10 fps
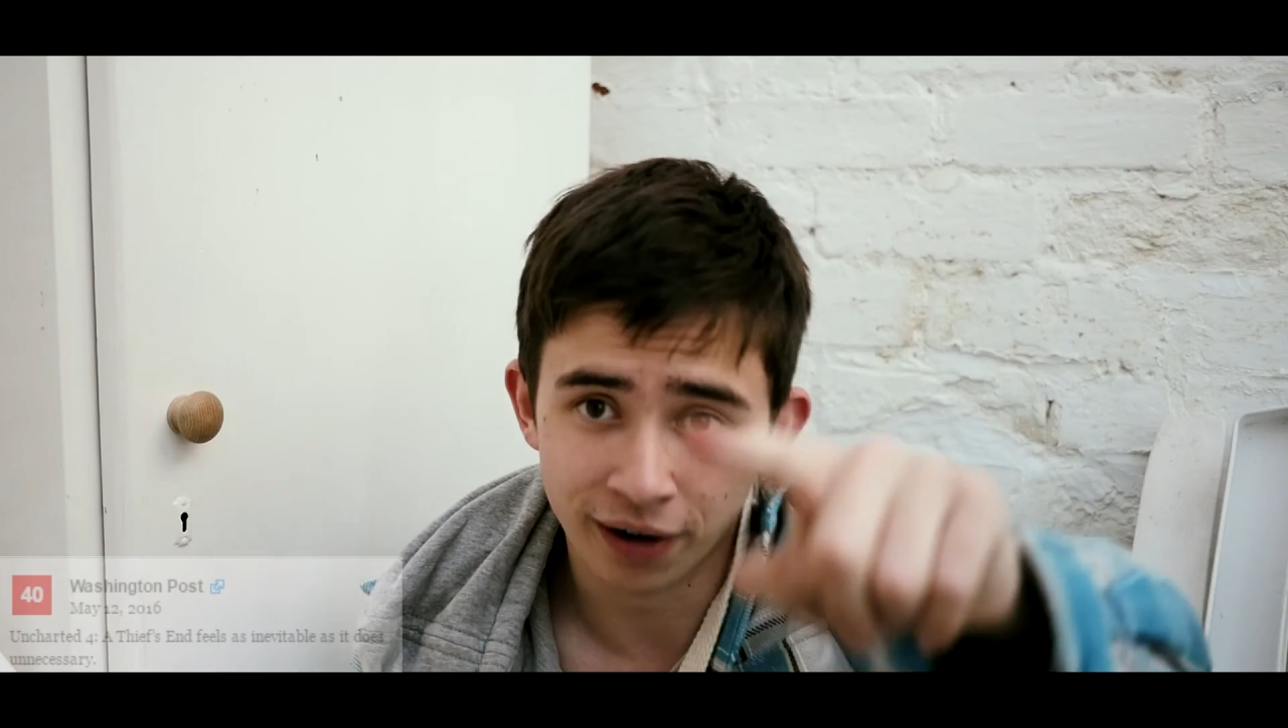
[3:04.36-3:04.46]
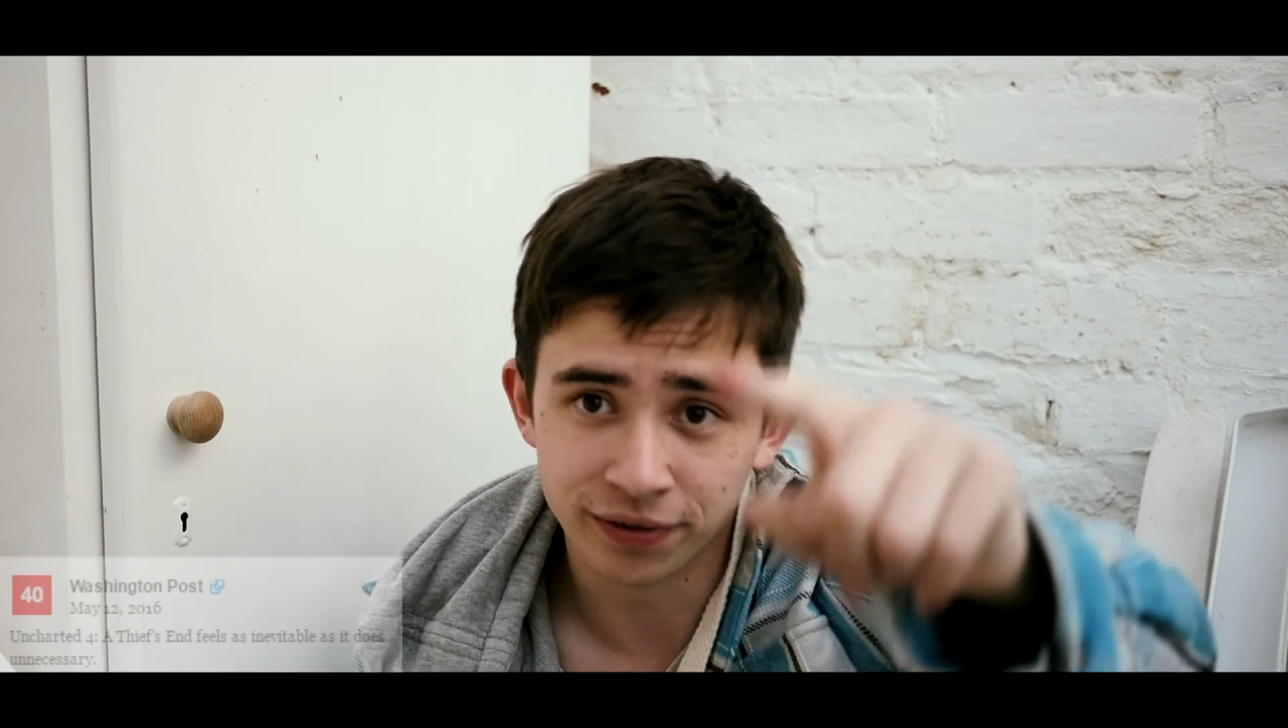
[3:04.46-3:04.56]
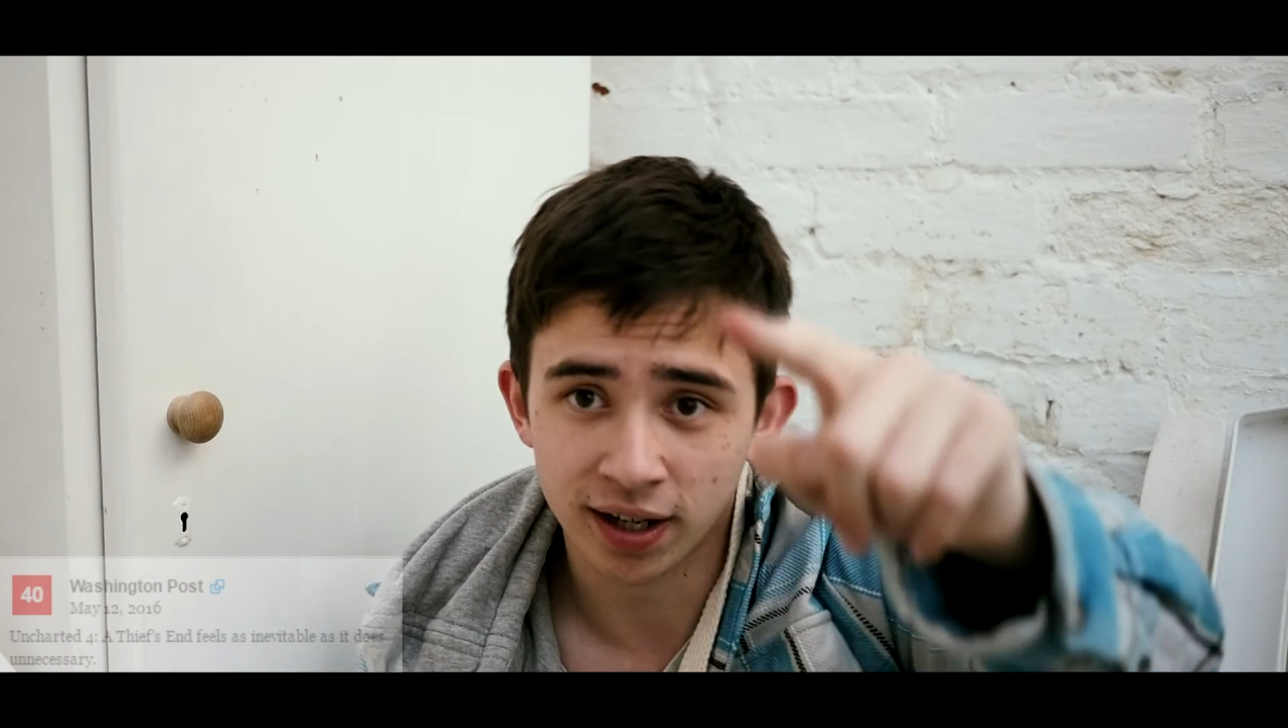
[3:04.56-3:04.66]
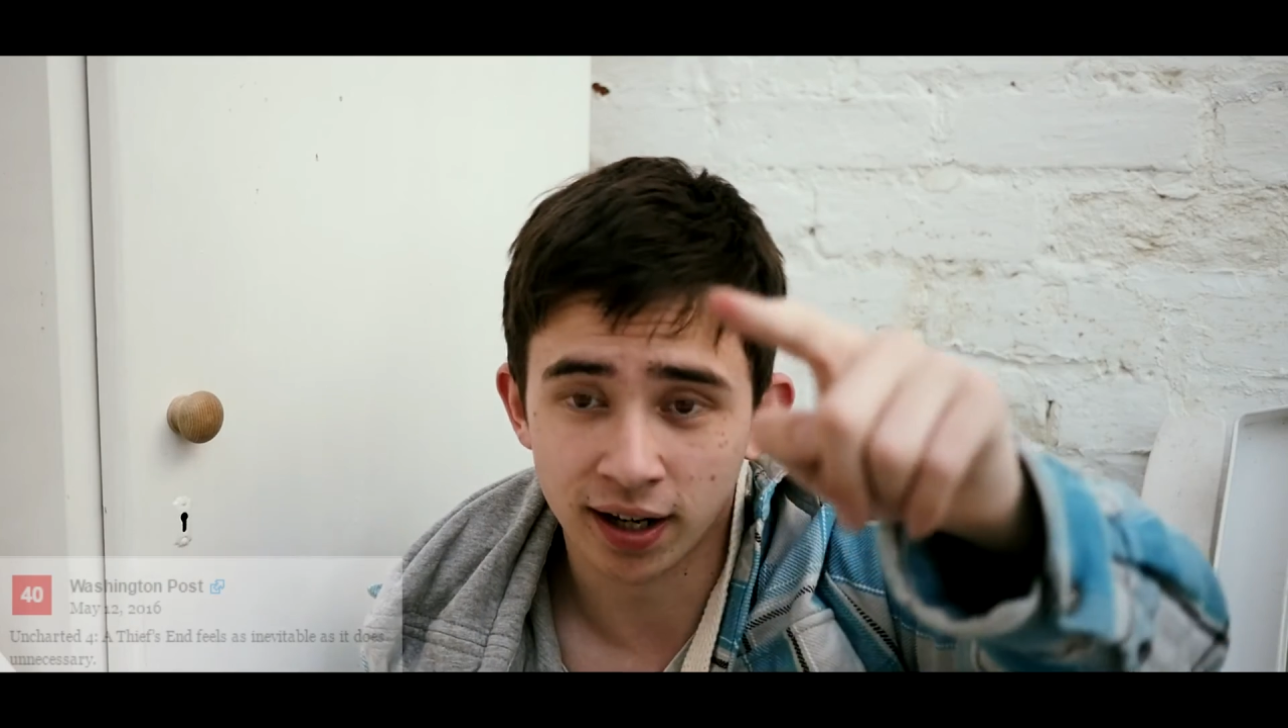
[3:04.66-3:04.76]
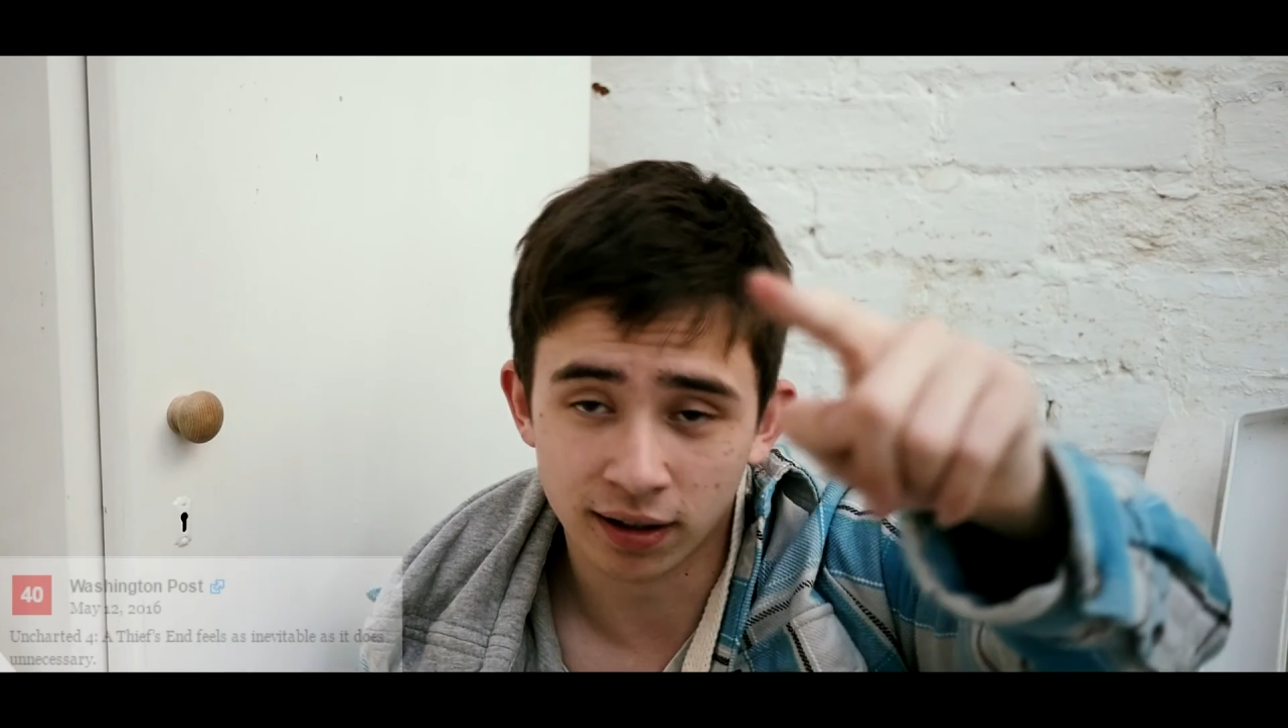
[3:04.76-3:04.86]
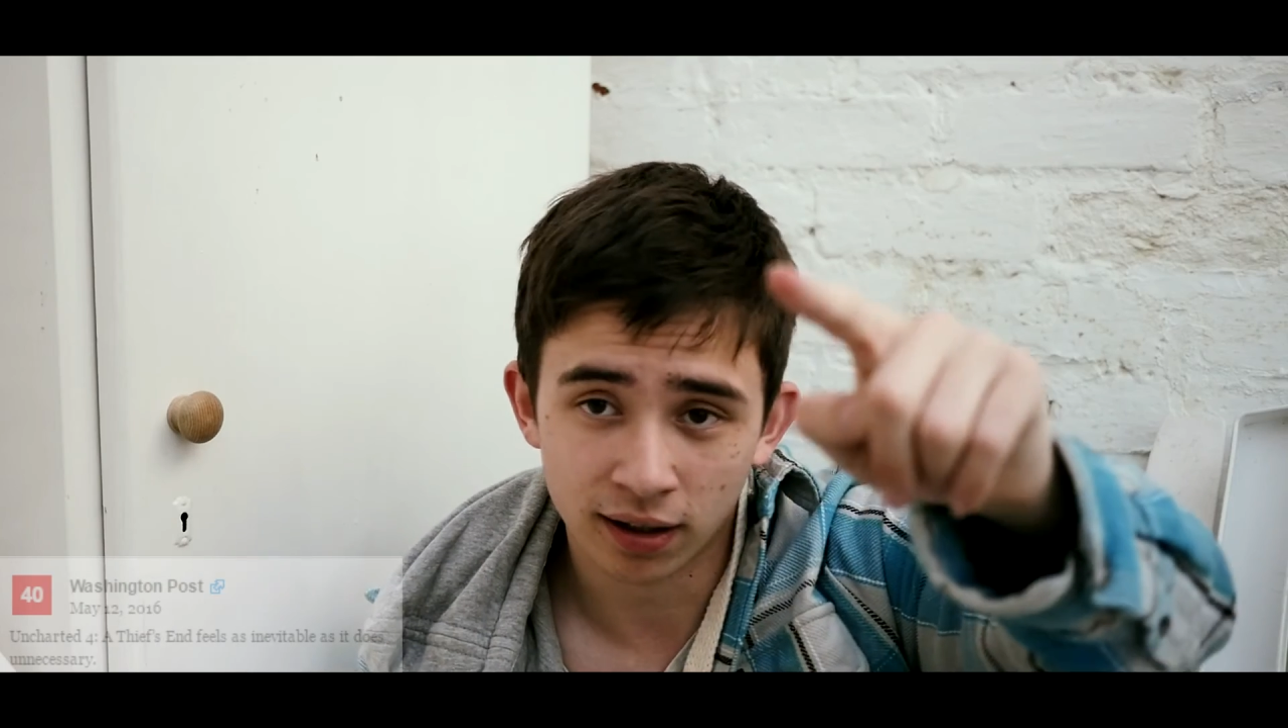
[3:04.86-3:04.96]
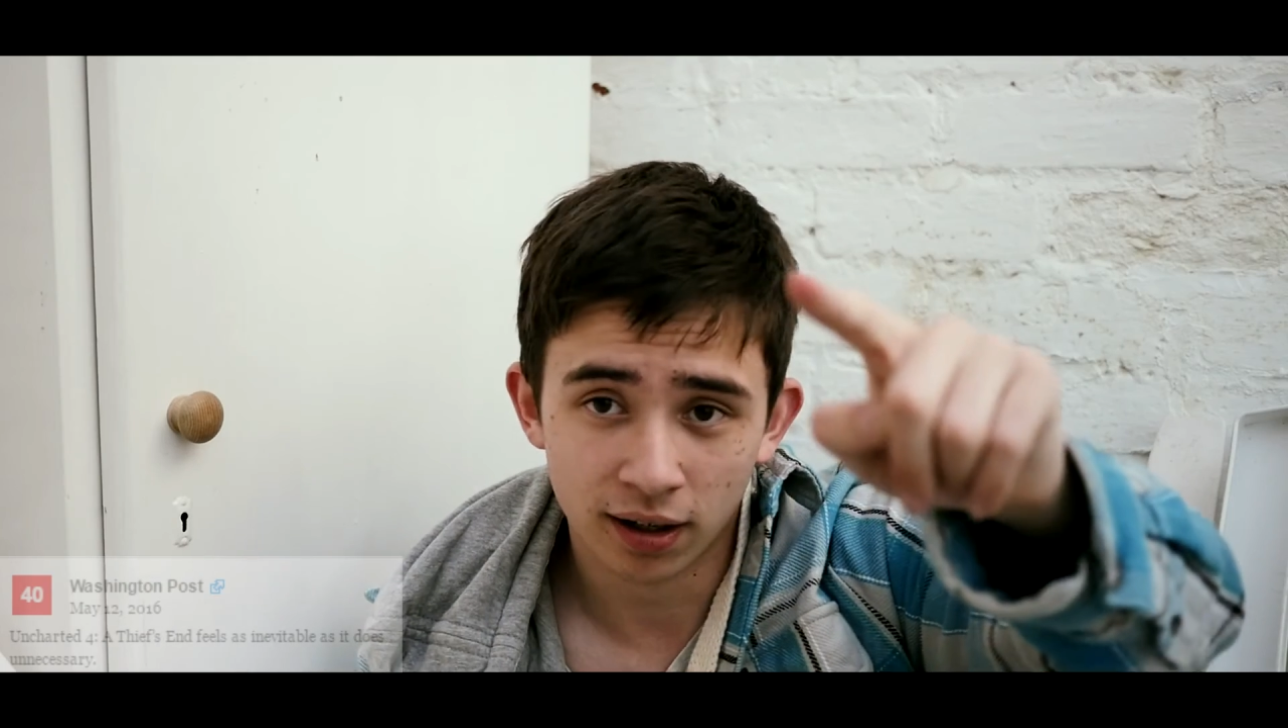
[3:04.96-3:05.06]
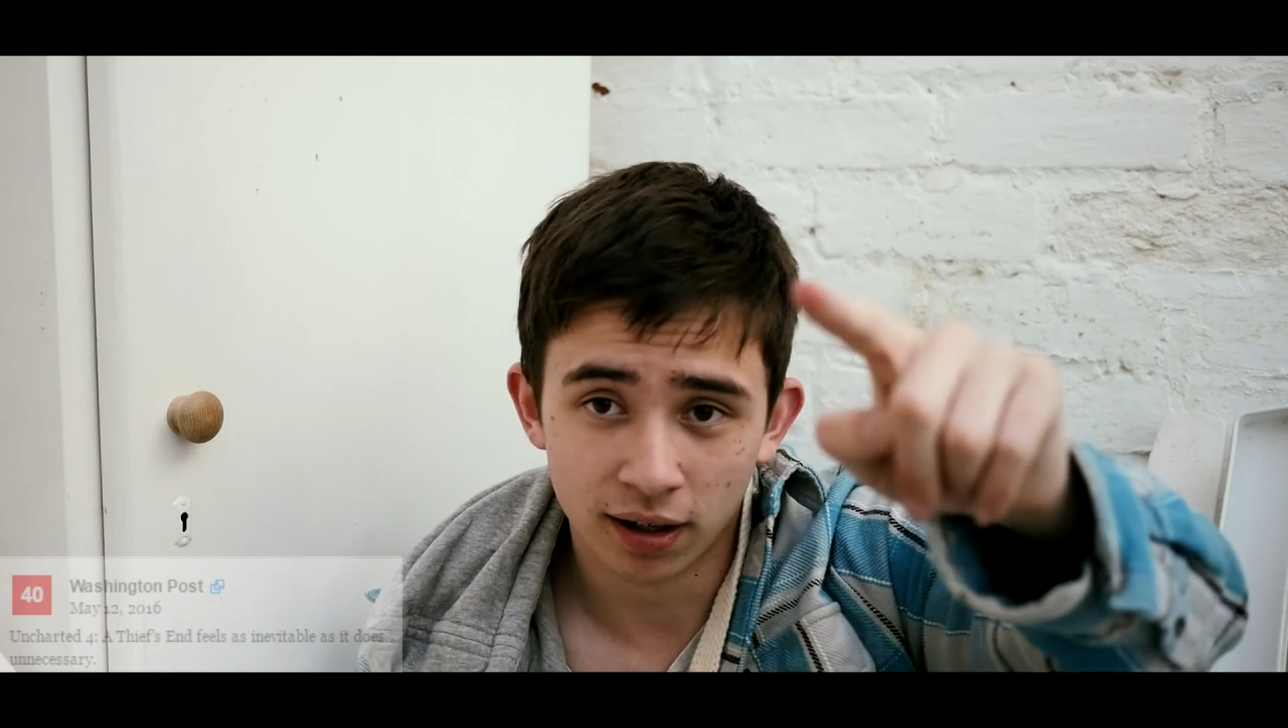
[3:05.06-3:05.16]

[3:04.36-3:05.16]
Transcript: out of 10,